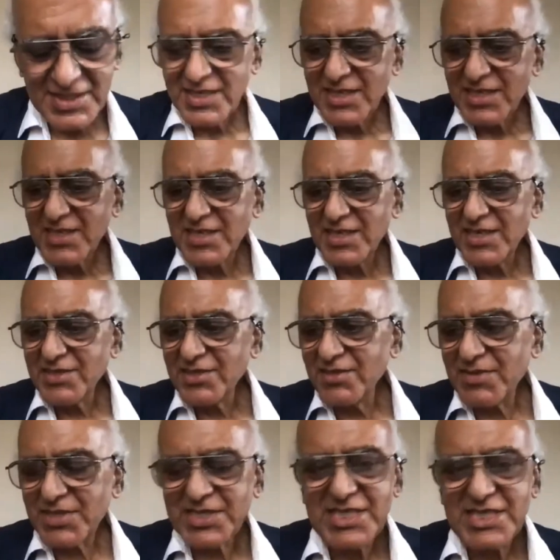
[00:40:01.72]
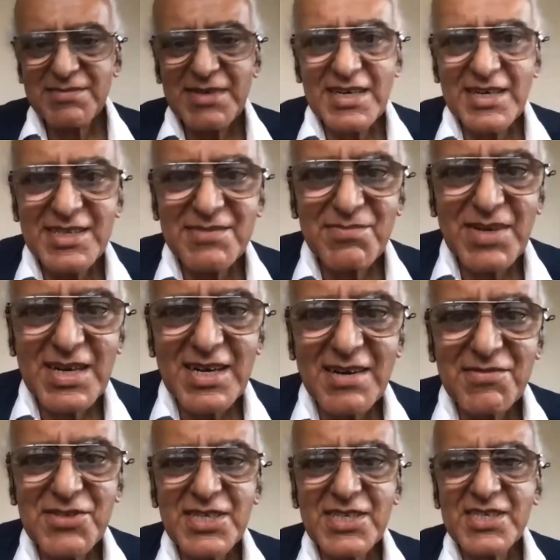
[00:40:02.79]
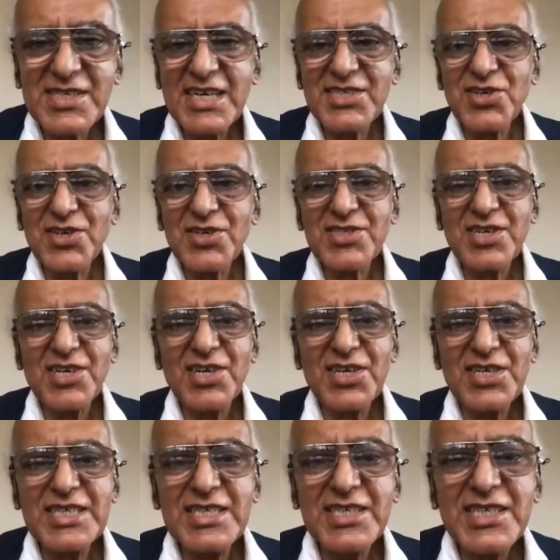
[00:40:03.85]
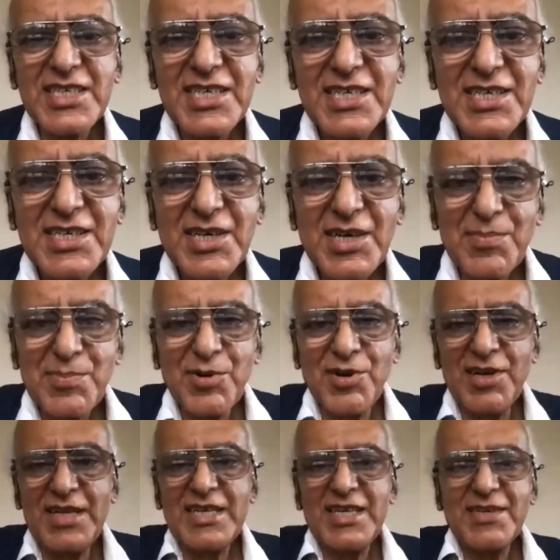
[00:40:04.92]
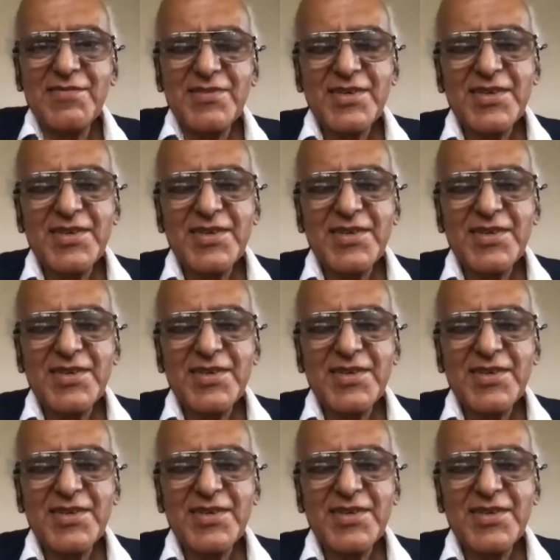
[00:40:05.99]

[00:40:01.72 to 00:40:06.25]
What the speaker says: University of Edinburgh after I thought learning fully